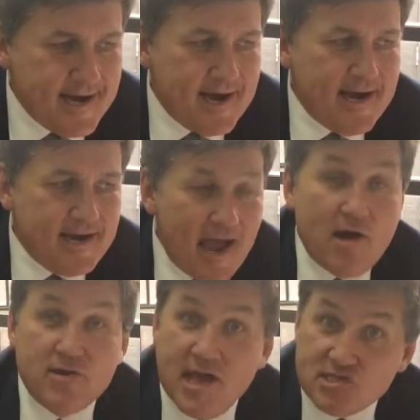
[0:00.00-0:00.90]

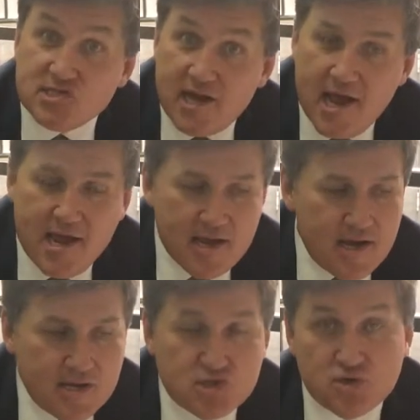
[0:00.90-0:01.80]
Now, yesterday
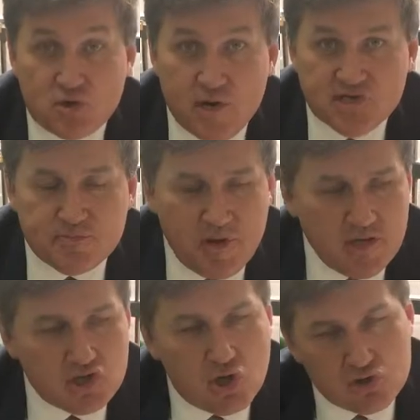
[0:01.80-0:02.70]
saw the Queen's
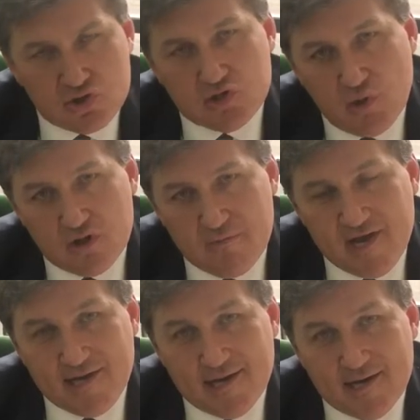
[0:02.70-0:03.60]
speech. Contrary to what the
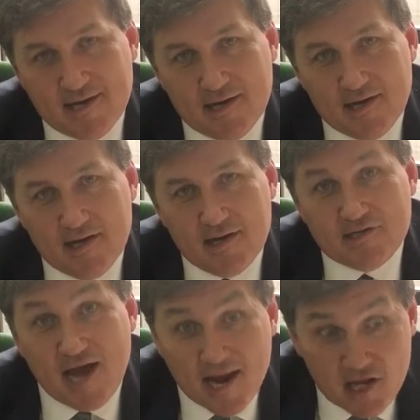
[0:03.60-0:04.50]
media
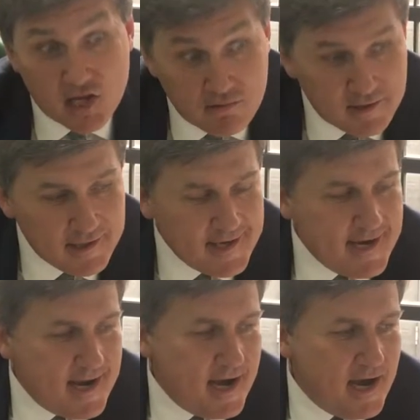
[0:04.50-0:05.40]
telling you,
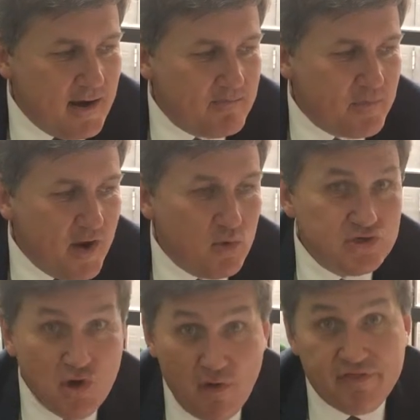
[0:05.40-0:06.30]
it
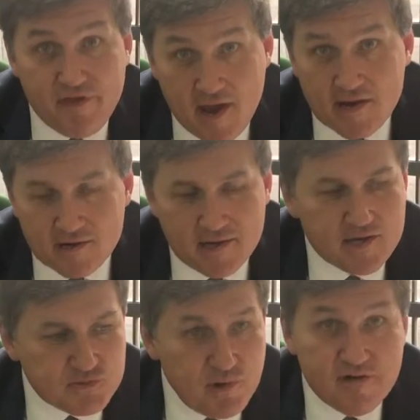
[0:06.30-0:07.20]
was not thin.
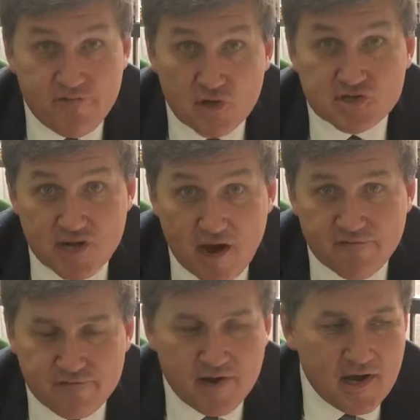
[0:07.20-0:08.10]
It's pretty full of
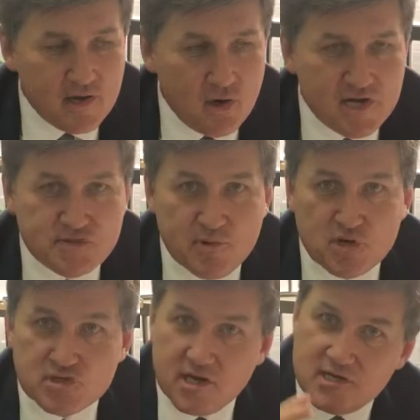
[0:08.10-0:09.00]
stuff, not least
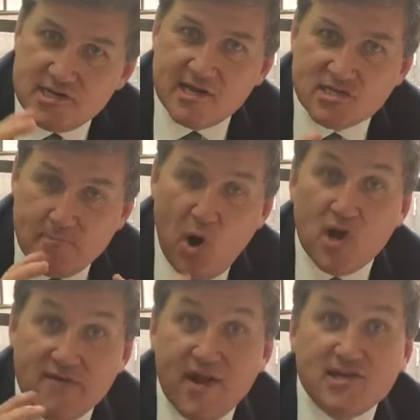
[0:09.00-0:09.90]
because it contains the
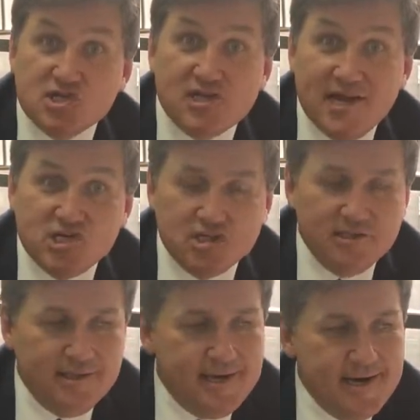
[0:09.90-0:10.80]
body of
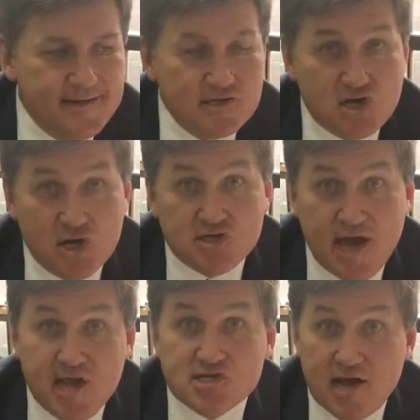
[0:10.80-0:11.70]
legislation that's going to
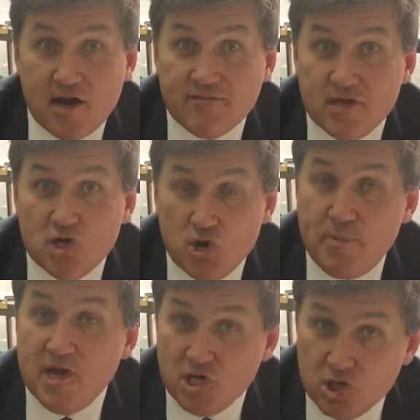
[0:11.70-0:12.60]
take us out of the
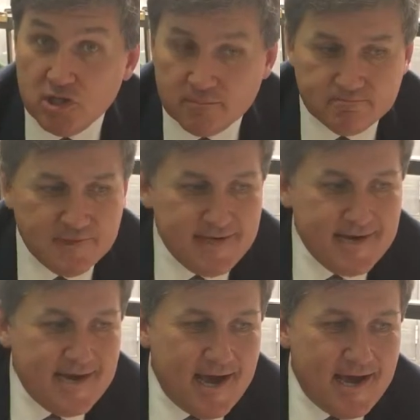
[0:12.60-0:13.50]
European Union.
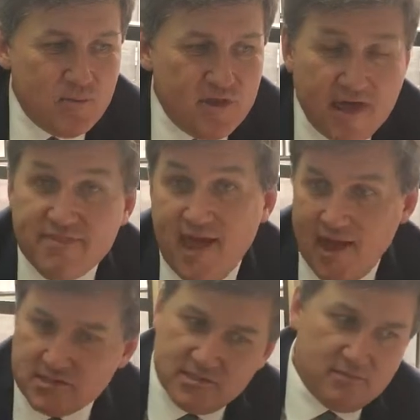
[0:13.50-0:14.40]
And within
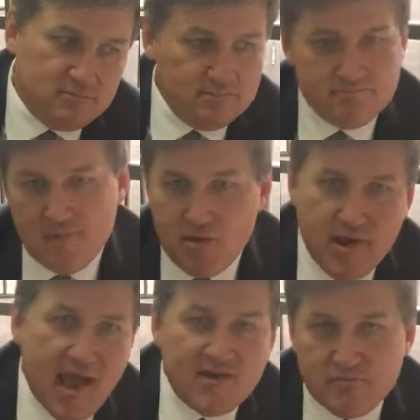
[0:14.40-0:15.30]
that
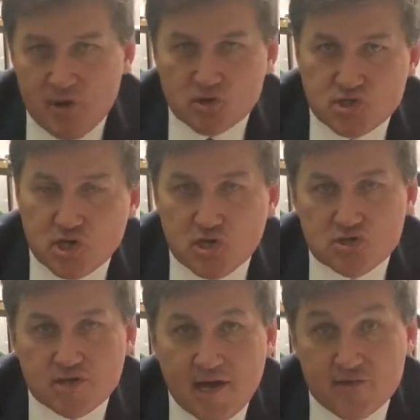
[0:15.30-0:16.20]
myriad of bills that are going
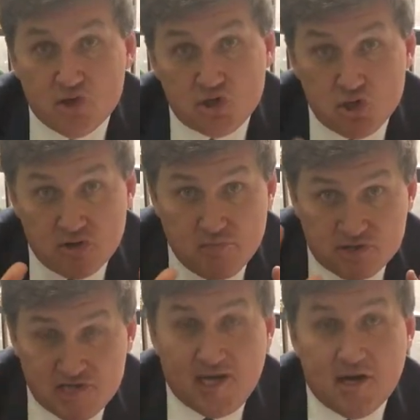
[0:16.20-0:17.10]
to do that, there are two that are of
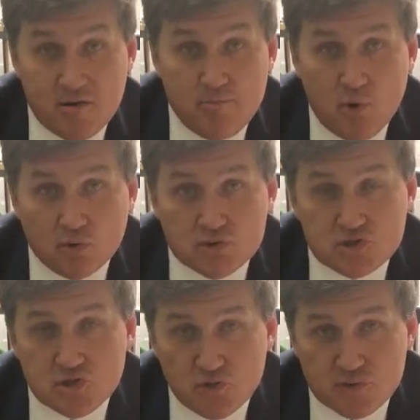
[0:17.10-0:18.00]
particular
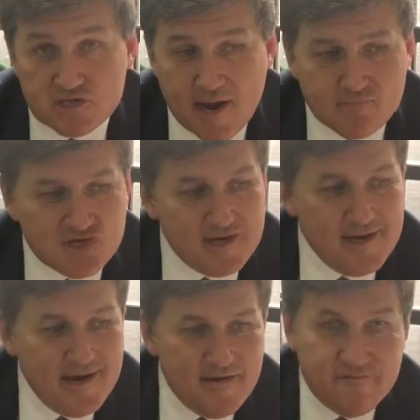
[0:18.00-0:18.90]
importance to North West Hampshire.
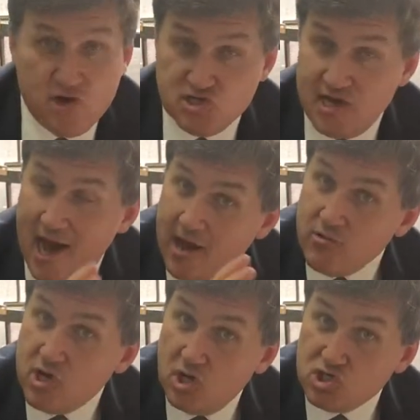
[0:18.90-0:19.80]
First, an
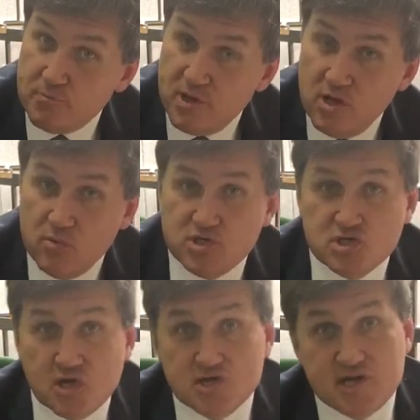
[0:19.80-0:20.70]
agriculture bill, which
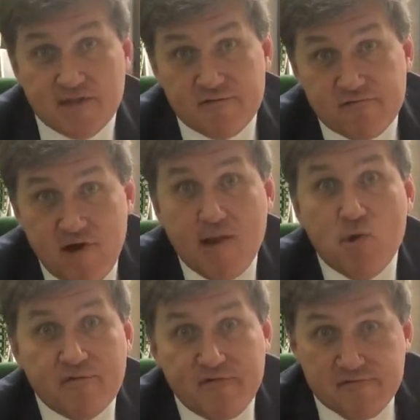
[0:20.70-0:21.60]
is going to set the
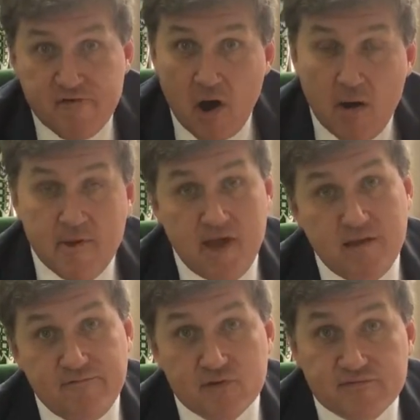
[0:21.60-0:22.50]
framework for
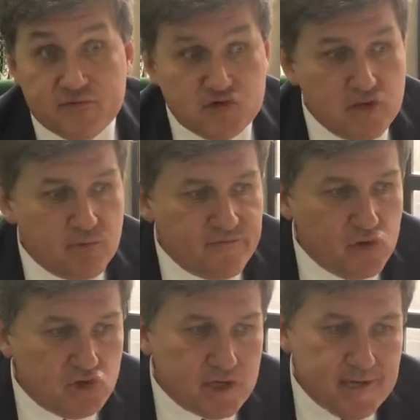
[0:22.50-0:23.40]
farming for the foreseeable
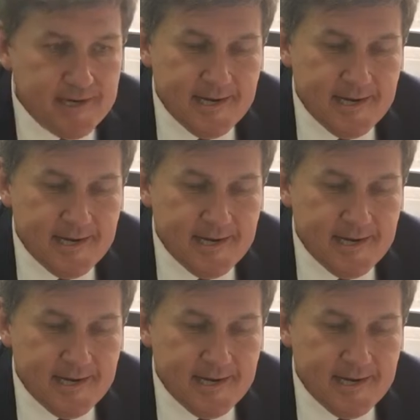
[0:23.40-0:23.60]
future.